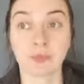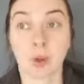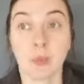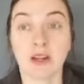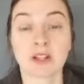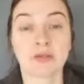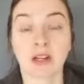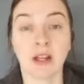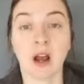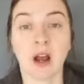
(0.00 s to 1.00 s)
it's
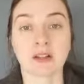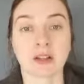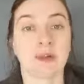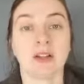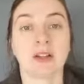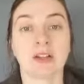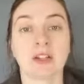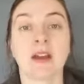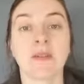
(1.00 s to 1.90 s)
really hot. I mean, you can do that